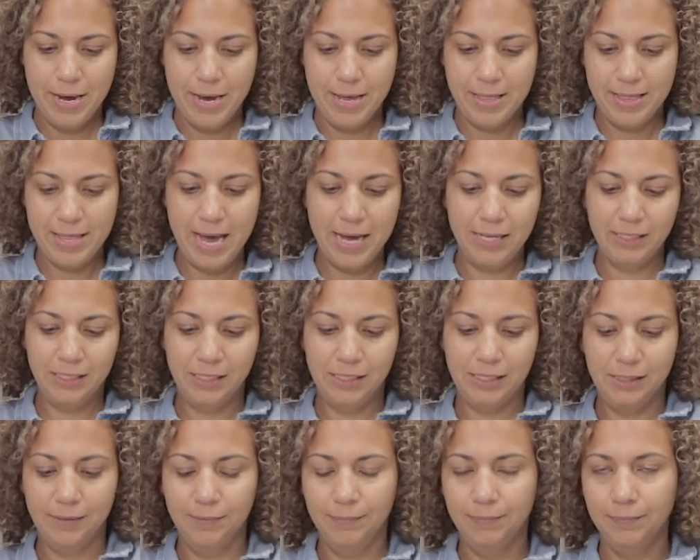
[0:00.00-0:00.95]
And
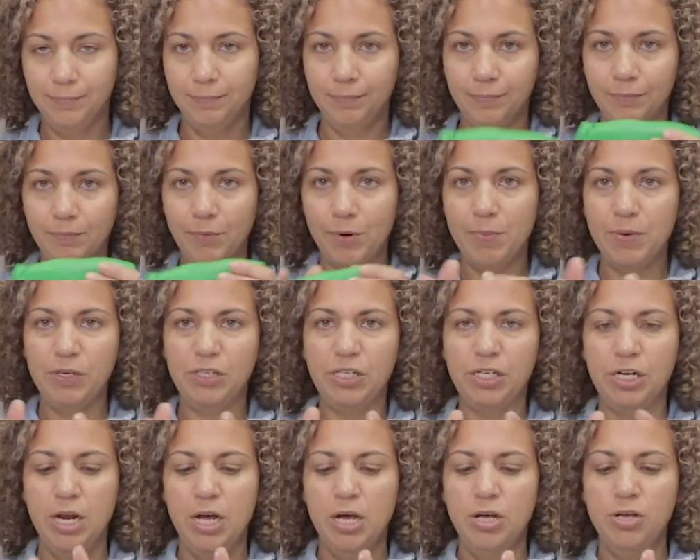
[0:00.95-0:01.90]
that's pretty much
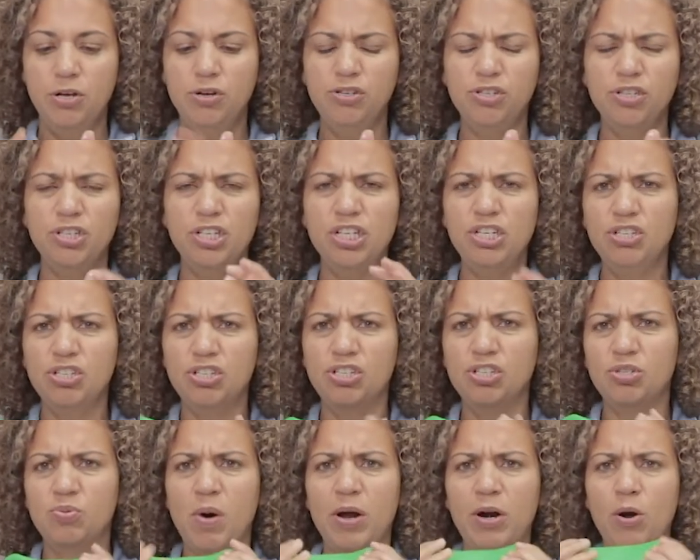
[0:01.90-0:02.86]
it. Usually you
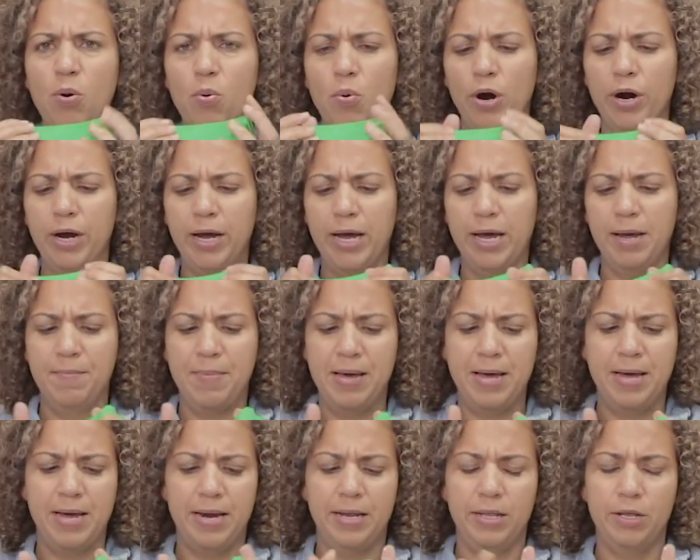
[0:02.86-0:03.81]
just wanna work it,
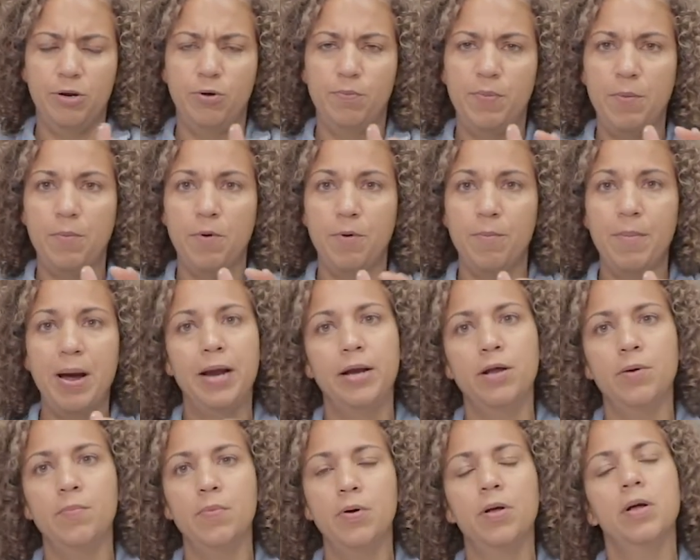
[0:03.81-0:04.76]
make it a little bit more
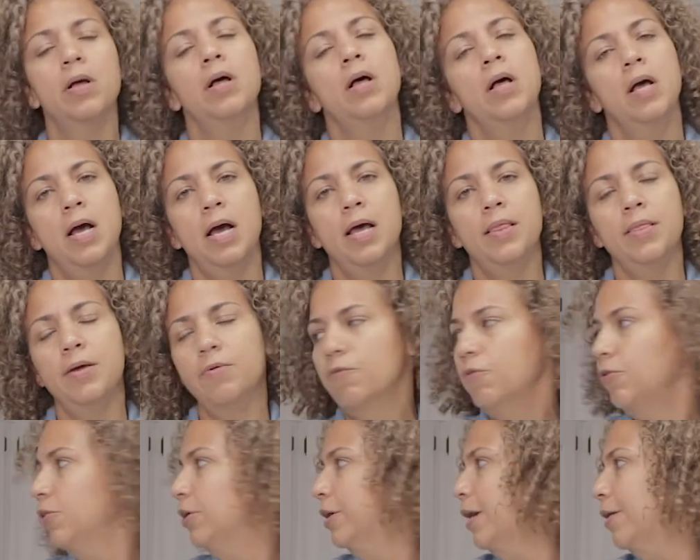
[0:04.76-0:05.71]
manageable, and then
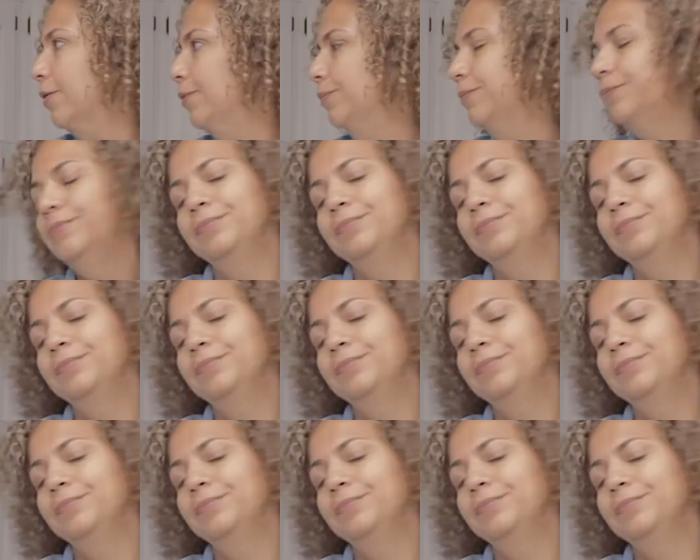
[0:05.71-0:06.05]
roll it out.